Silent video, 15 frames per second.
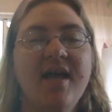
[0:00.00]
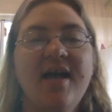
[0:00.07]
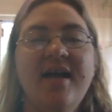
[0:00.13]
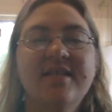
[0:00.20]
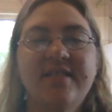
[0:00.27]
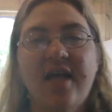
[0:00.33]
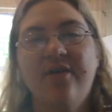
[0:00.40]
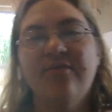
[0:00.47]

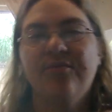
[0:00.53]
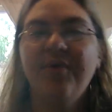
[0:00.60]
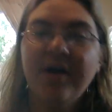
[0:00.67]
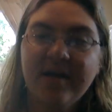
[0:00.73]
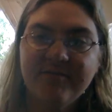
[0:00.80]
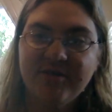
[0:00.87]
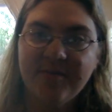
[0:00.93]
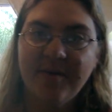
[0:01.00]
Hey guys, and
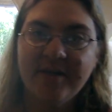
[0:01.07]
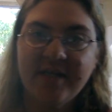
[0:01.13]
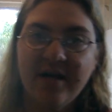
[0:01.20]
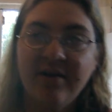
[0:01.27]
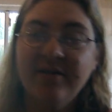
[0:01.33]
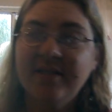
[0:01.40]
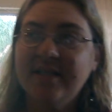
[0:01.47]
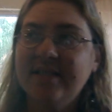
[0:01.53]
welcome to my
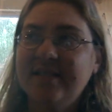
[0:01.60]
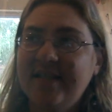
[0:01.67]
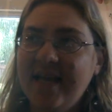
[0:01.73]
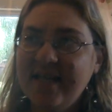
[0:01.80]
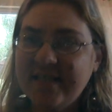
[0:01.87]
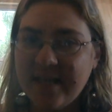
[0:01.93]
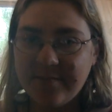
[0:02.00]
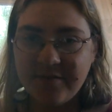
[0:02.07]
channel.
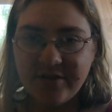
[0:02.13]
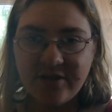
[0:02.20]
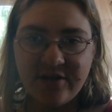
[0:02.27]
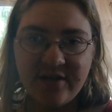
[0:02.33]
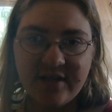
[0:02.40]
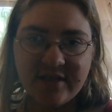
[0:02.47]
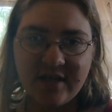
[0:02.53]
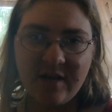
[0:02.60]
Today's
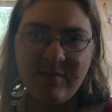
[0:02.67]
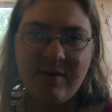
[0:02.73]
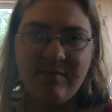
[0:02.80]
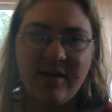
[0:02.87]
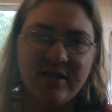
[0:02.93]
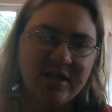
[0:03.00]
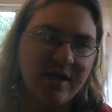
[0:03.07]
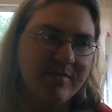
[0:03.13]
episode is going to be
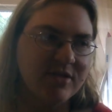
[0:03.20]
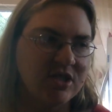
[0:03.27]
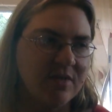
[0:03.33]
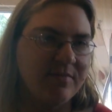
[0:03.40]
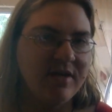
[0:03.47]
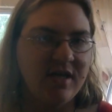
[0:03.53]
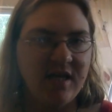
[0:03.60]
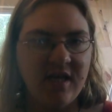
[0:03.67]
my W
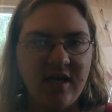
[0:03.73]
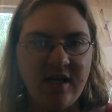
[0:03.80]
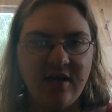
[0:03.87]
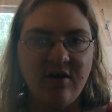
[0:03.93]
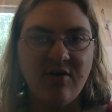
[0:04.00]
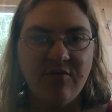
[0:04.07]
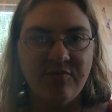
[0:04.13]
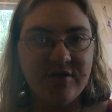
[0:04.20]
W E
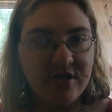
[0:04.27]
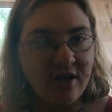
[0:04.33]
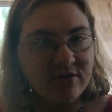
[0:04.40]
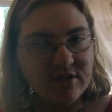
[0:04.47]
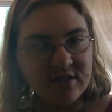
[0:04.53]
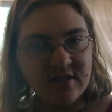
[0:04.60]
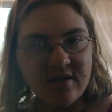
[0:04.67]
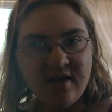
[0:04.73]

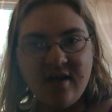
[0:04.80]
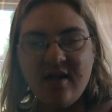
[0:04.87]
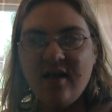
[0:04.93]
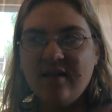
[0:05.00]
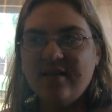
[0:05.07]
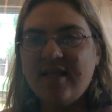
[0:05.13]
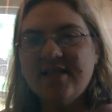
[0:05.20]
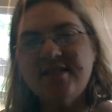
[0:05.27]
results.
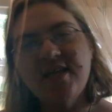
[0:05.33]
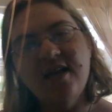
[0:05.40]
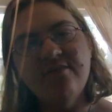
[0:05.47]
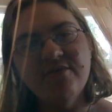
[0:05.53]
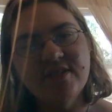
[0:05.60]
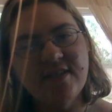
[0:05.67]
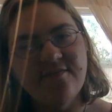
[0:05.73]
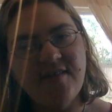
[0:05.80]
Last night
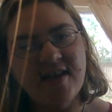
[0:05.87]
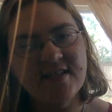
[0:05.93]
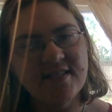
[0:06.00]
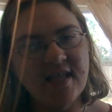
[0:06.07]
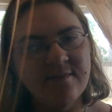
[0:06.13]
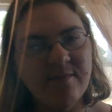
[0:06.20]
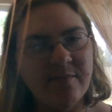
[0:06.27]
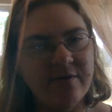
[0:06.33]
was the
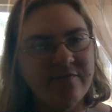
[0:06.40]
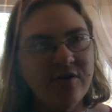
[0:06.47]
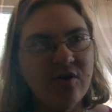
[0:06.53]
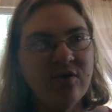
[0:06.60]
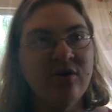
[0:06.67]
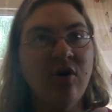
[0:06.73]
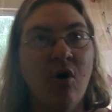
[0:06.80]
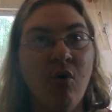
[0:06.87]
Fastlane pay-per-view,
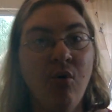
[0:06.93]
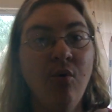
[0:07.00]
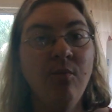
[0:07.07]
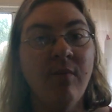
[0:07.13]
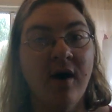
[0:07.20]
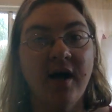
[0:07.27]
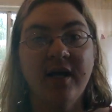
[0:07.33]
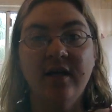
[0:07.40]
and oh
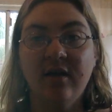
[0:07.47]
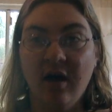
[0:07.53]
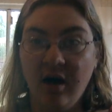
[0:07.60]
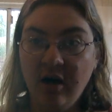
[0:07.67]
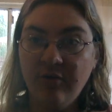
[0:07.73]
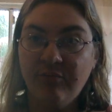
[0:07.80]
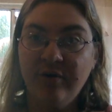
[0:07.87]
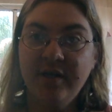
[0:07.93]
my
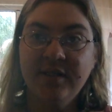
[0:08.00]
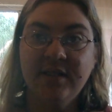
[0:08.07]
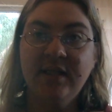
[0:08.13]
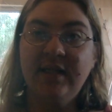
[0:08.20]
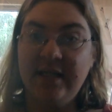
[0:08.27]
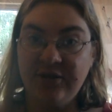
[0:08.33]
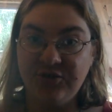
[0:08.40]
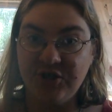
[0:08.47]
god, was it
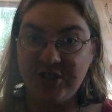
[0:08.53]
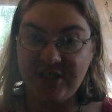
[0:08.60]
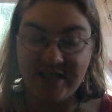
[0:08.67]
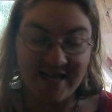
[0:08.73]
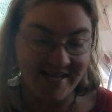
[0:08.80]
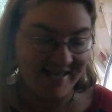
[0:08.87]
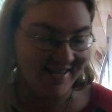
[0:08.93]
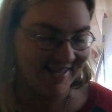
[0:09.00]

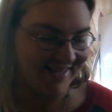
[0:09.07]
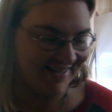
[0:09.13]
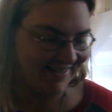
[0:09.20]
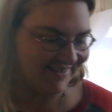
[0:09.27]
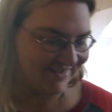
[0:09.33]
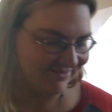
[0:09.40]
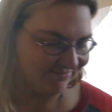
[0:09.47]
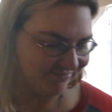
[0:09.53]

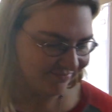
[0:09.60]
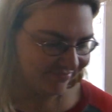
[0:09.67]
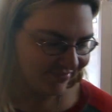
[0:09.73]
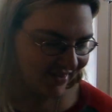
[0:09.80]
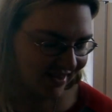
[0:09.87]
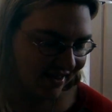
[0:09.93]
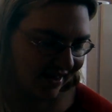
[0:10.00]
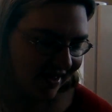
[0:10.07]
interesting.
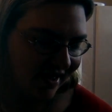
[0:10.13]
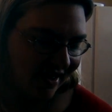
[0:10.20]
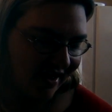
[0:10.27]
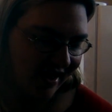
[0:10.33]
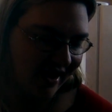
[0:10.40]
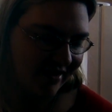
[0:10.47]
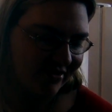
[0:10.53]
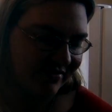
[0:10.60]

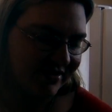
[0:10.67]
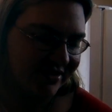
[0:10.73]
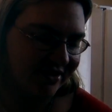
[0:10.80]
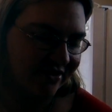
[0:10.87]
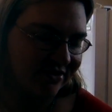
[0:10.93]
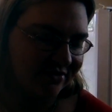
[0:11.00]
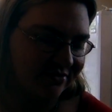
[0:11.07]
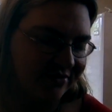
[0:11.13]
I have the
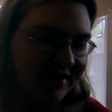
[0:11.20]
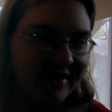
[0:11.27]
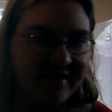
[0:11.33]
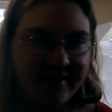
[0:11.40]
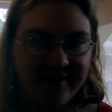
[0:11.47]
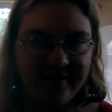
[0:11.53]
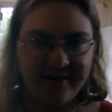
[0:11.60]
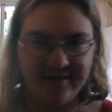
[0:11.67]
results right
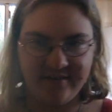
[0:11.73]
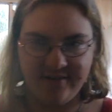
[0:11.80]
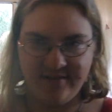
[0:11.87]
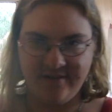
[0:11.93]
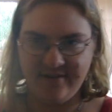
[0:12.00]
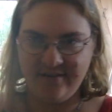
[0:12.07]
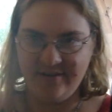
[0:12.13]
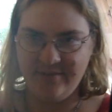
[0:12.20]
here
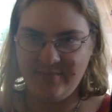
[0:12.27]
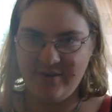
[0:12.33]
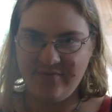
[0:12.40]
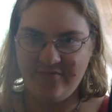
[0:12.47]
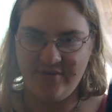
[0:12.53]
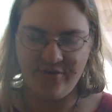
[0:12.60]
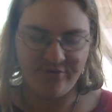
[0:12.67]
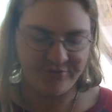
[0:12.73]
on my
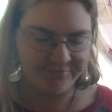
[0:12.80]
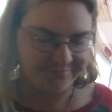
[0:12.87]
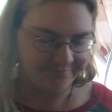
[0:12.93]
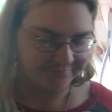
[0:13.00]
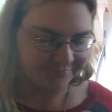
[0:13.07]
phone.